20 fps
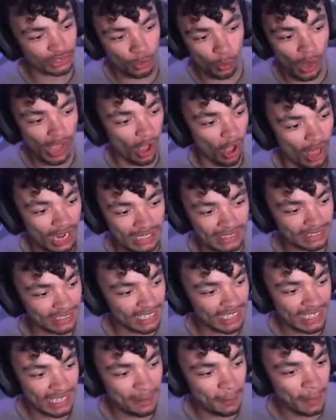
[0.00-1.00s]
quite
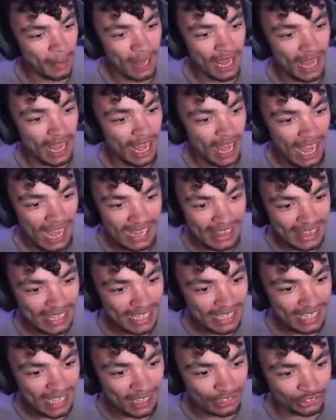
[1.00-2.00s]
honestly, I
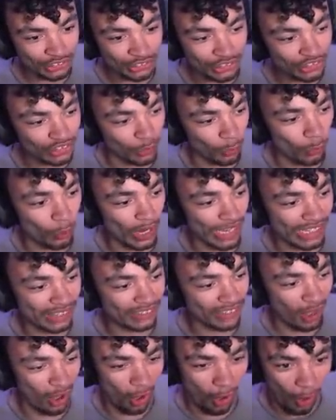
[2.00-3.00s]
think just oh,
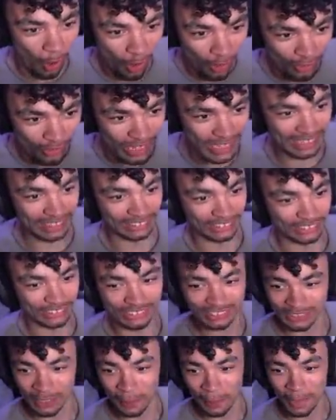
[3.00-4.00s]
the
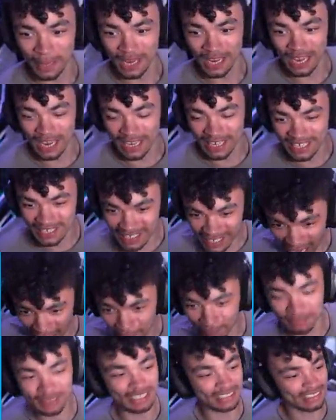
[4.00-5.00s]
orange.
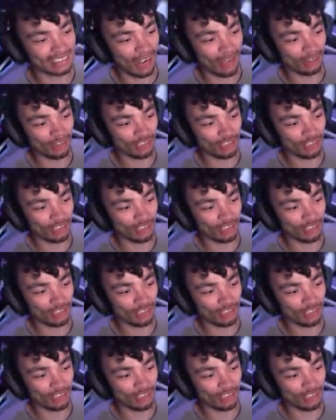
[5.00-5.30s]
That, this car